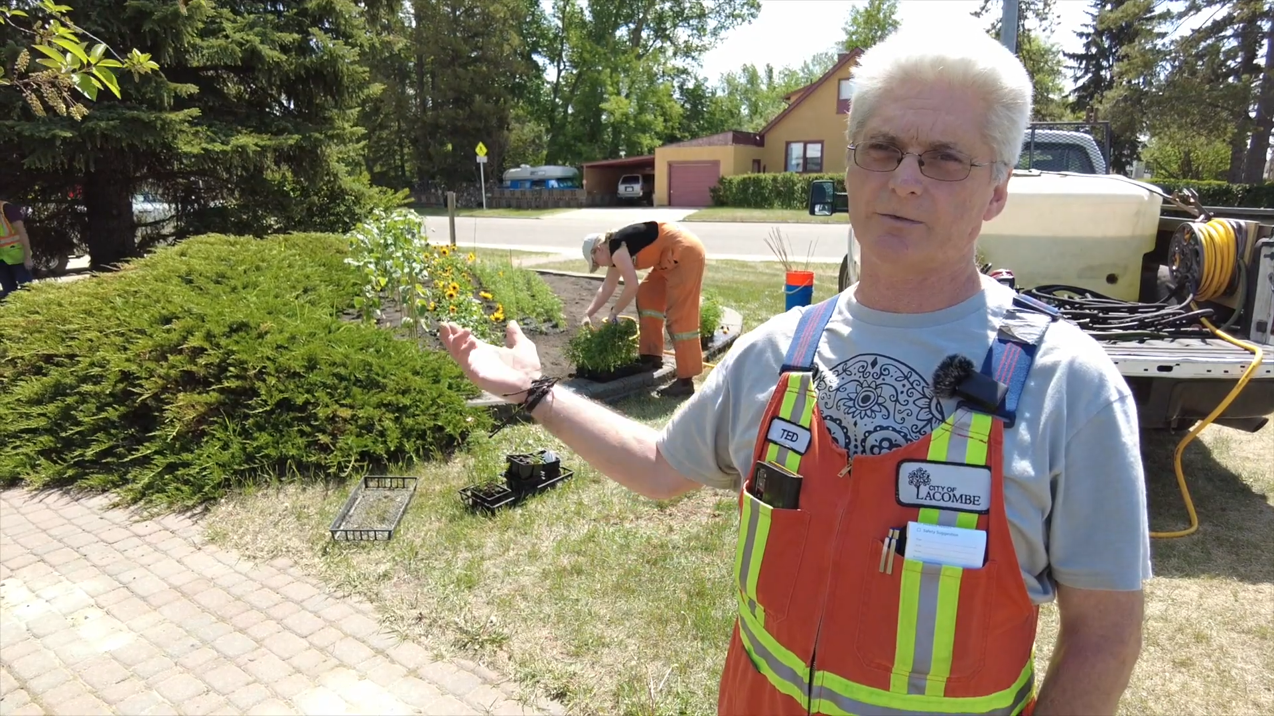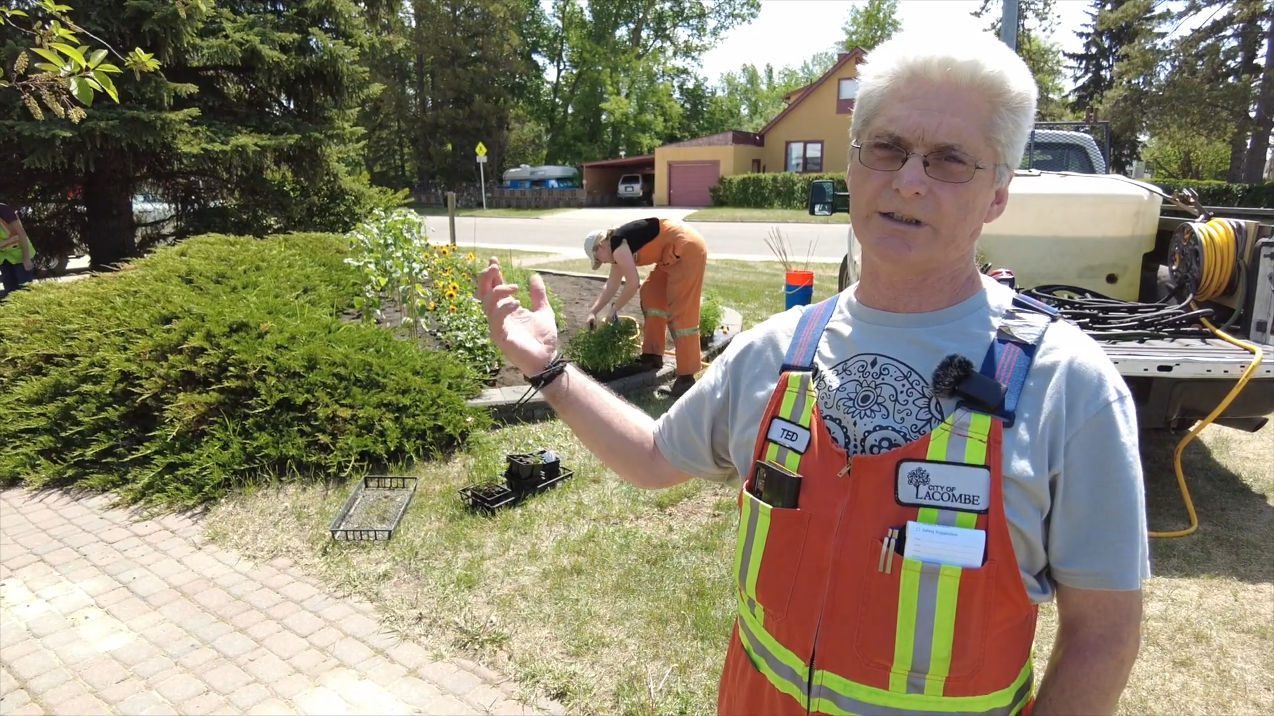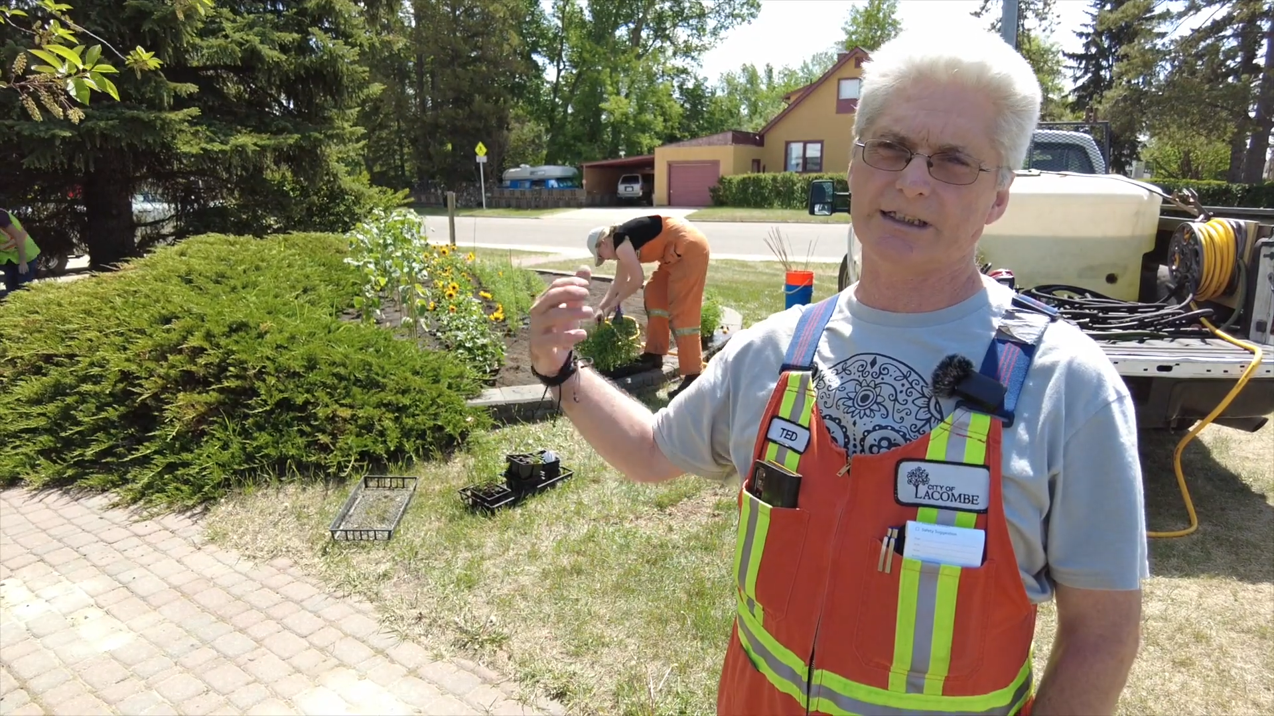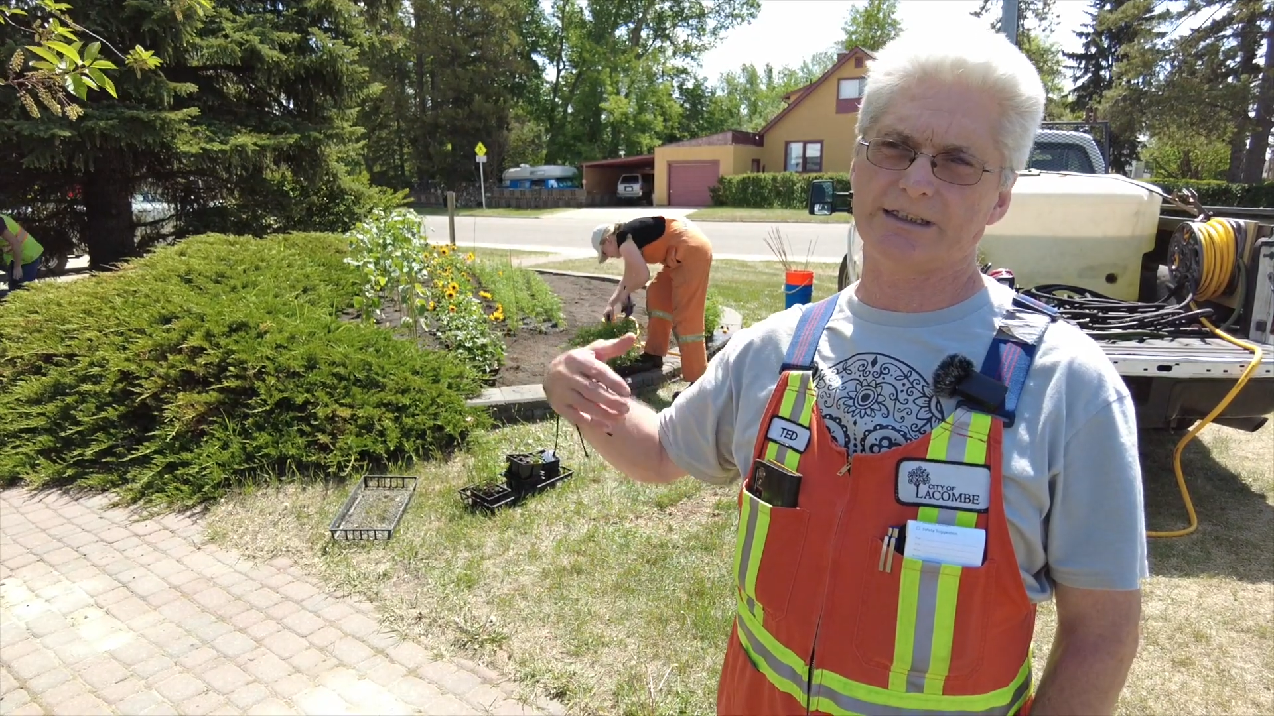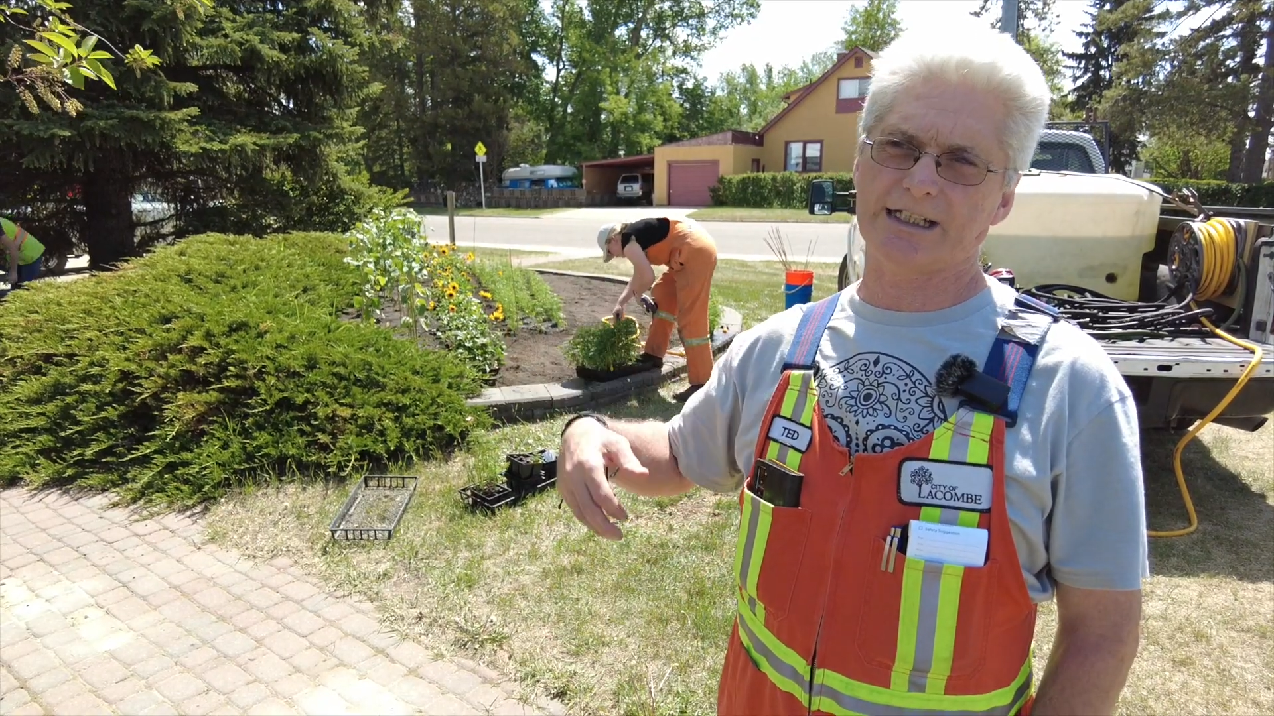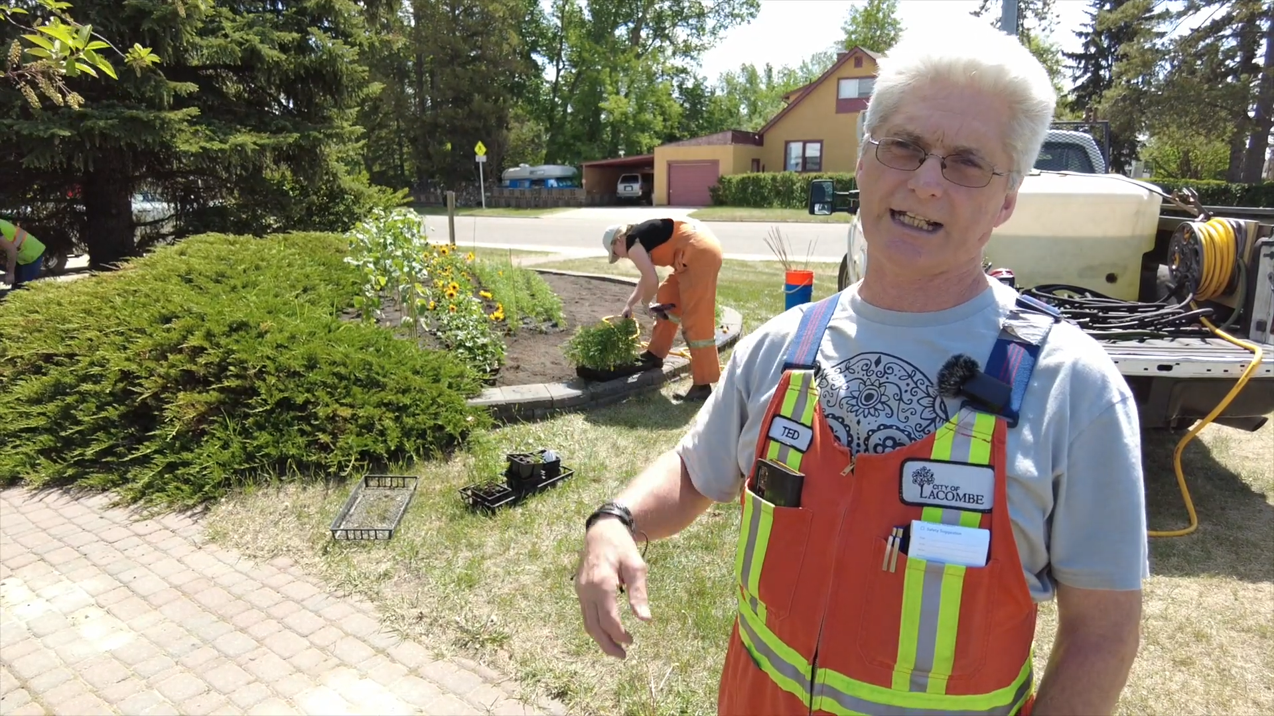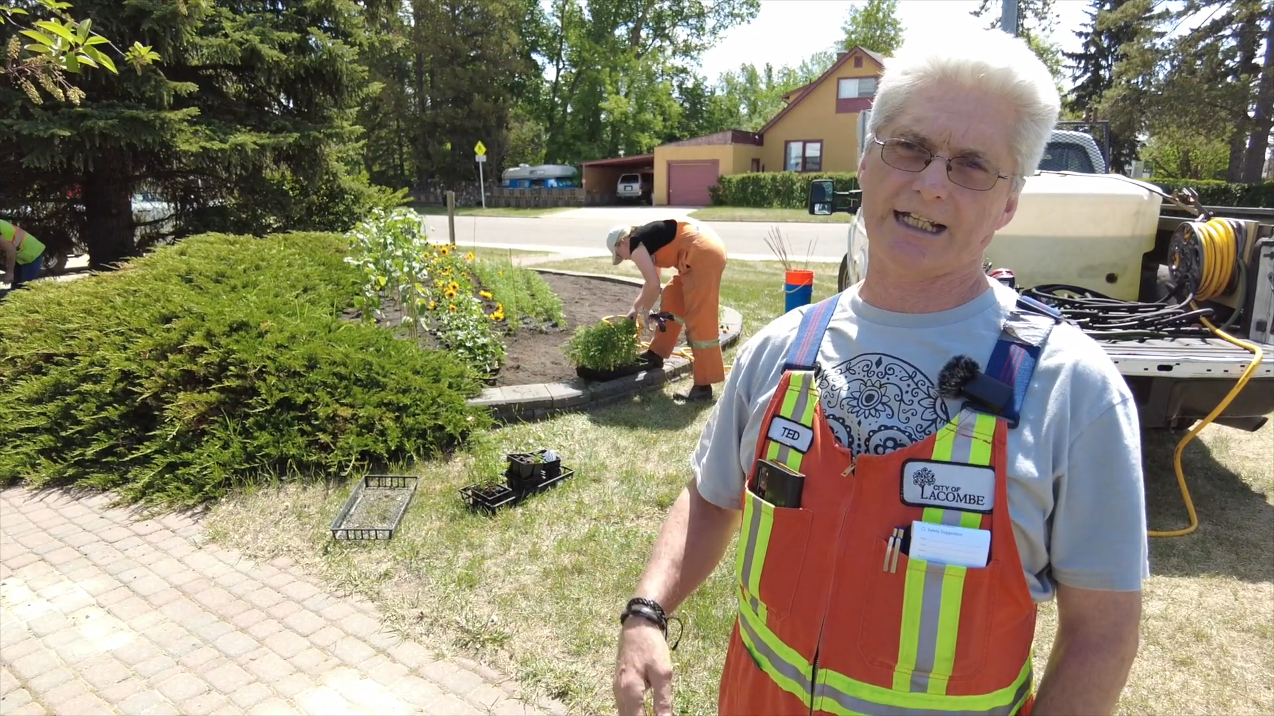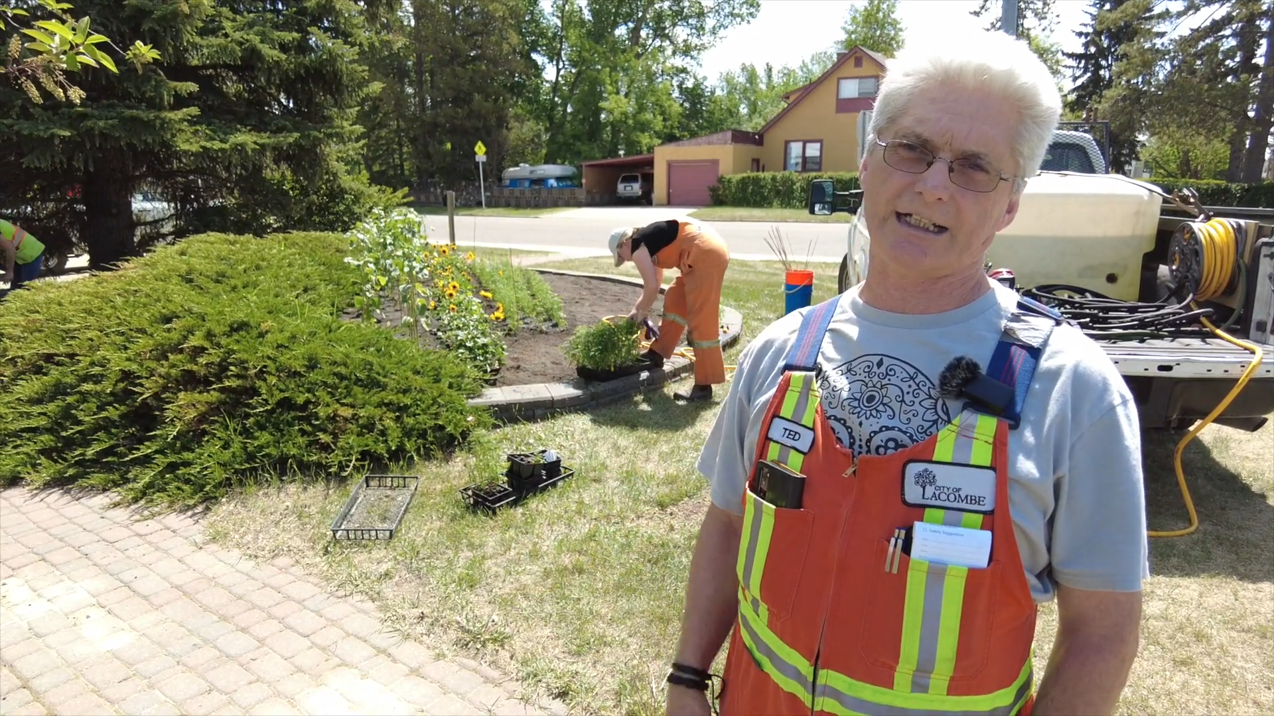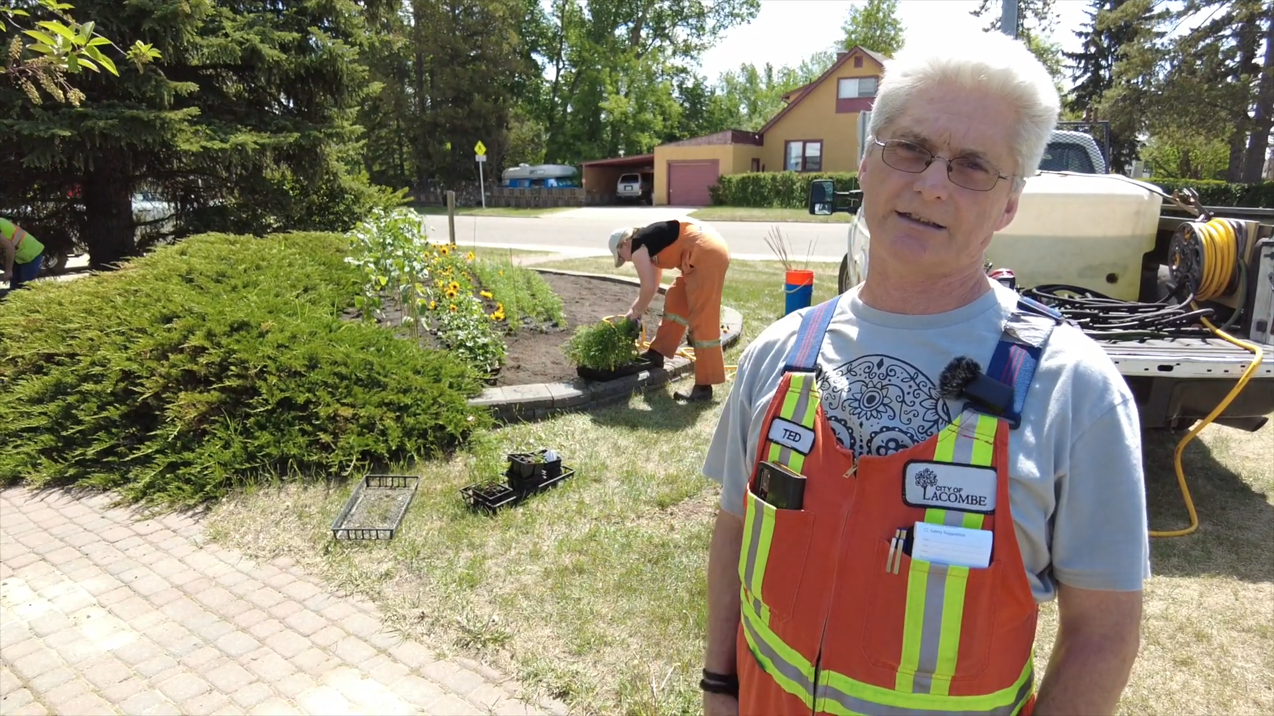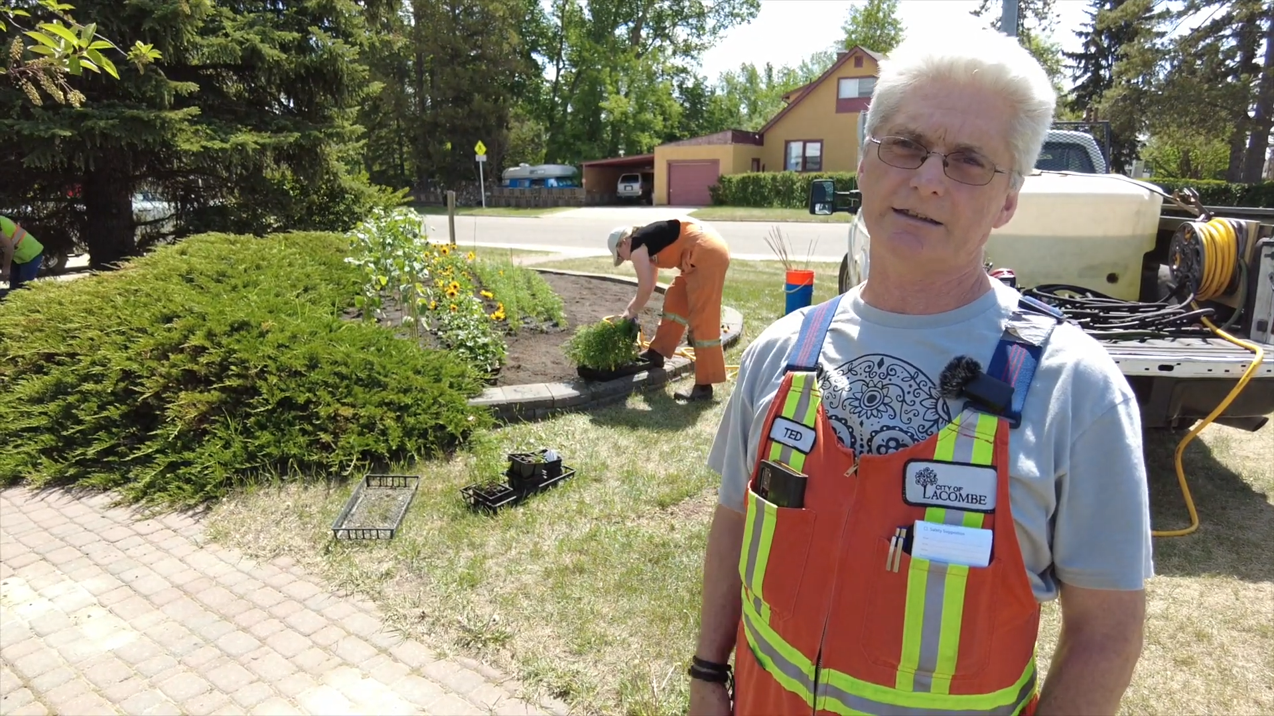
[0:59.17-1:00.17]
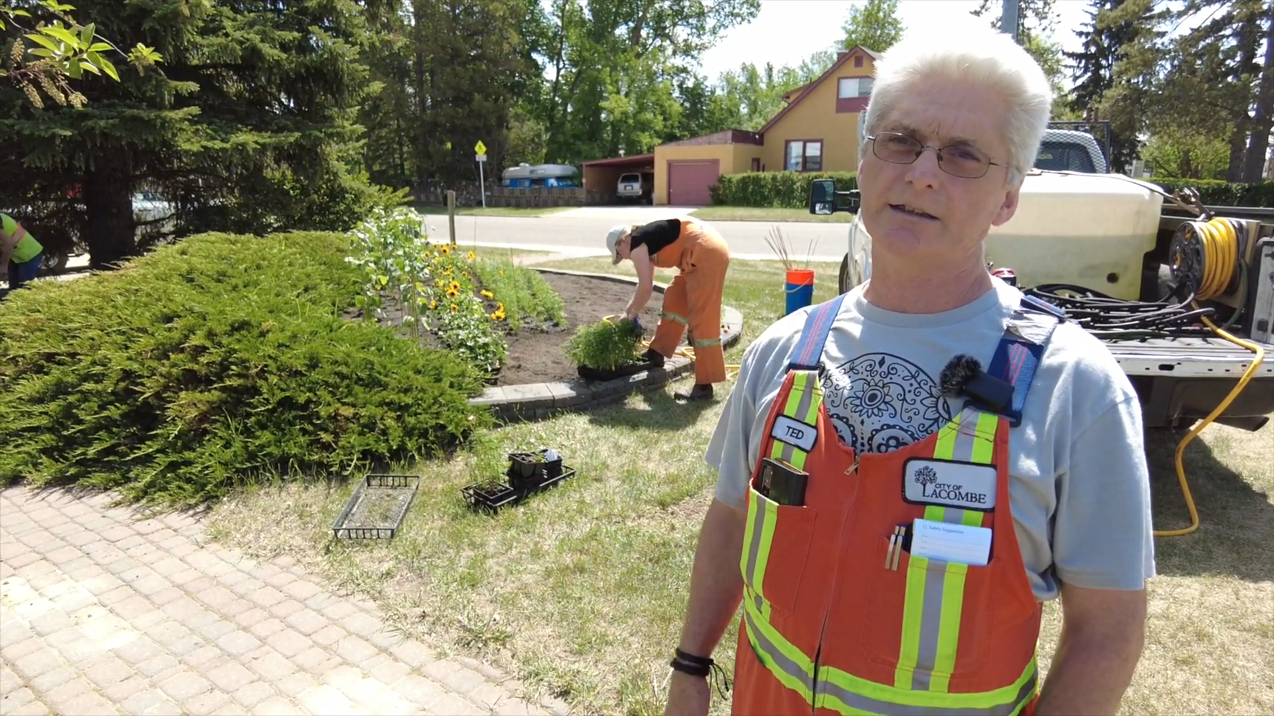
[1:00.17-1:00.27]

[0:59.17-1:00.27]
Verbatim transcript: we need to add